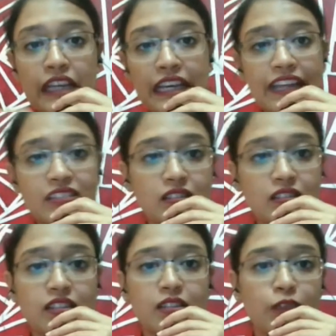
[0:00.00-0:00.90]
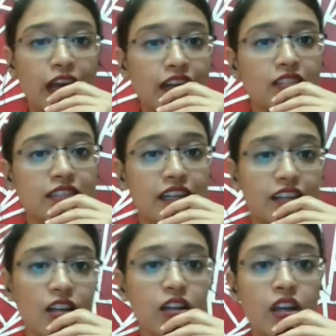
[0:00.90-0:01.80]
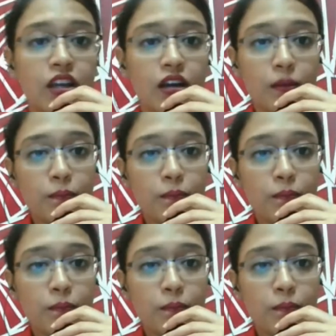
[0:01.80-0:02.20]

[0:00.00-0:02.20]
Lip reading: external factors that are uh,